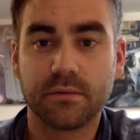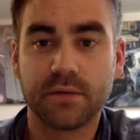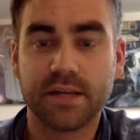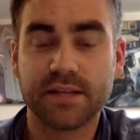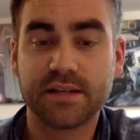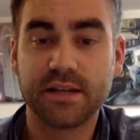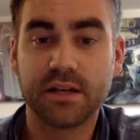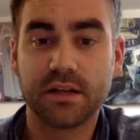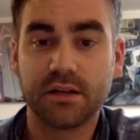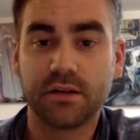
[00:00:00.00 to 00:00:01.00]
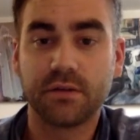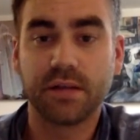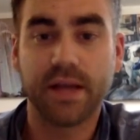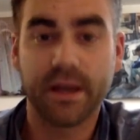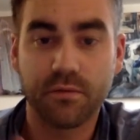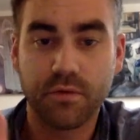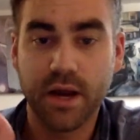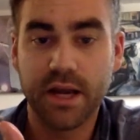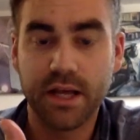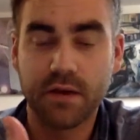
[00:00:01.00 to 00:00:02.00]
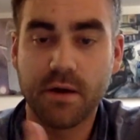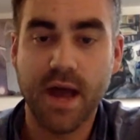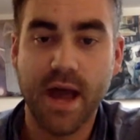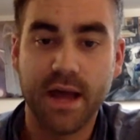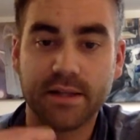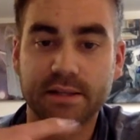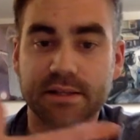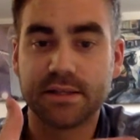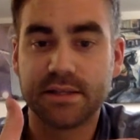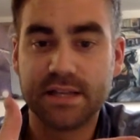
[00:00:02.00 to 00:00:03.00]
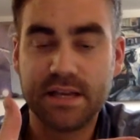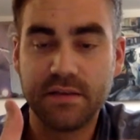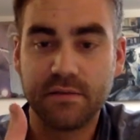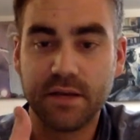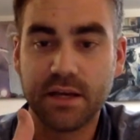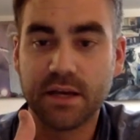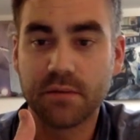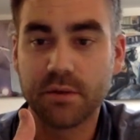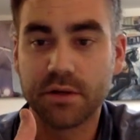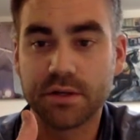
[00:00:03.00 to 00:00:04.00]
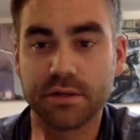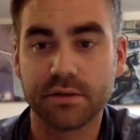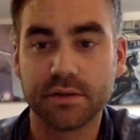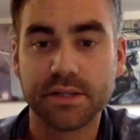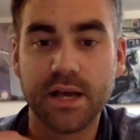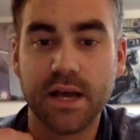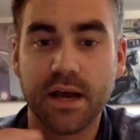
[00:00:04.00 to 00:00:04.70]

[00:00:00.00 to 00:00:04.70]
doesn't include like radio ads, TV commercials,